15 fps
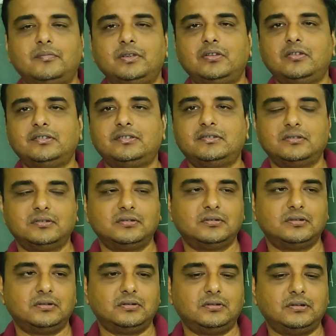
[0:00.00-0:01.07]
because
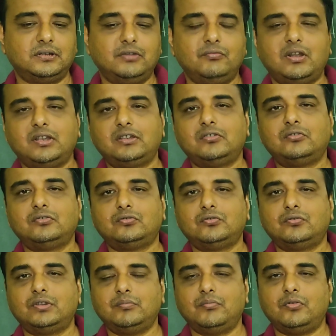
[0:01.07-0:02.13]
he wanted to show
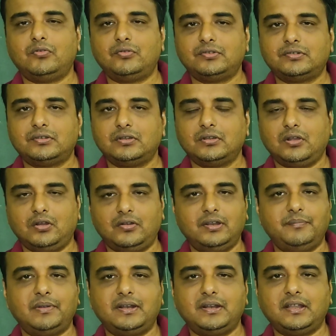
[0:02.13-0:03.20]
remorse or
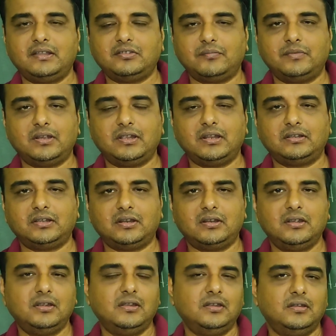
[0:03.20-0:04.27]
repentance of the character,
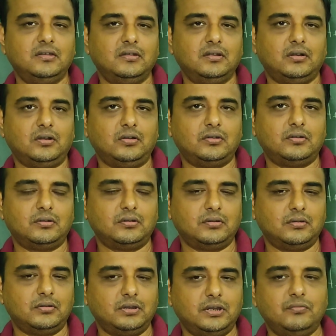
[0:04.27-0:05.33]
or
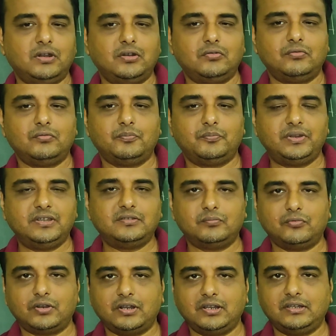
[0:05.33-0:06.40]
he want to preach
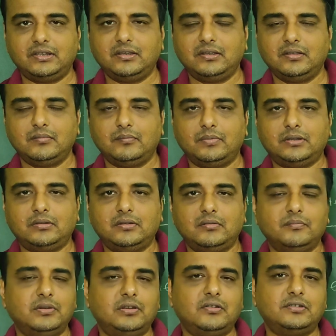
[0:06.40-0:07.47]
morality, but
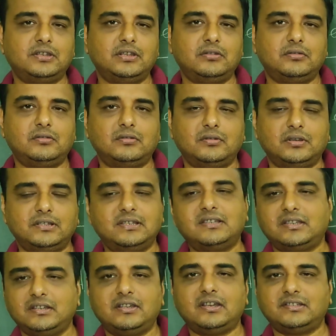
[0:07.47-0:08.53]
because it just
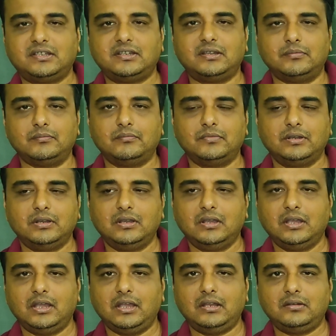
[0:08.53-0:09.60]
interested him,
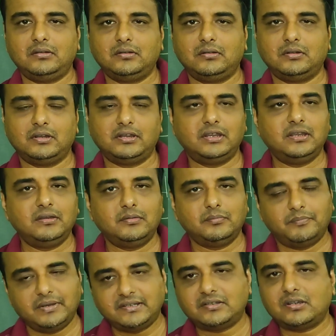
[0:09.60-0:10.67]
and he
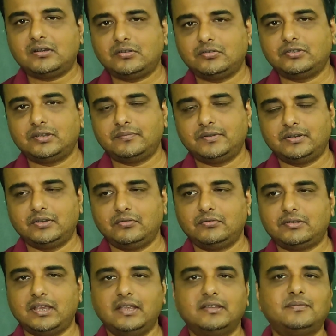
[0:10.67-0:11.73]
pictured Joseph
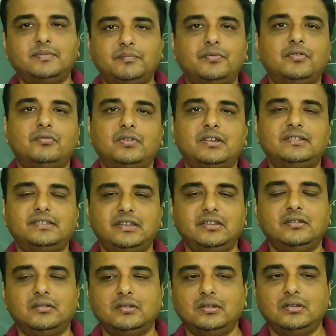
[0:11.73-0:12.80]
Andrews as people were seeing